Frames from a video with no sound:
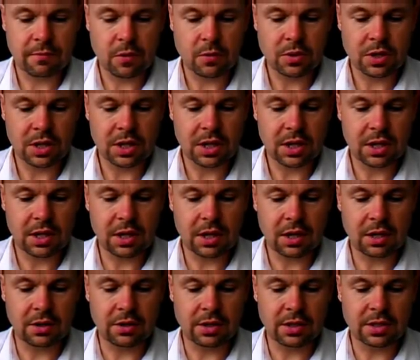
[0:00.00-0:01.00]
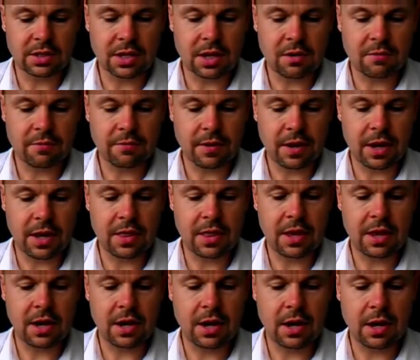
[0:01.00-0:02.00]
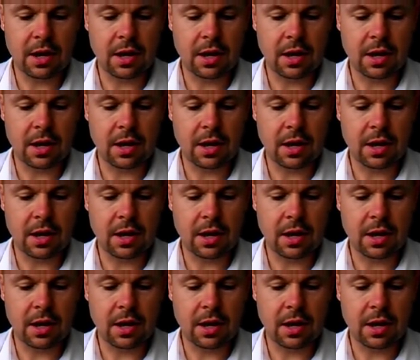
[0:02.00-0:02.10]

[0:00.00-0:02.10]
fold in on itself, and then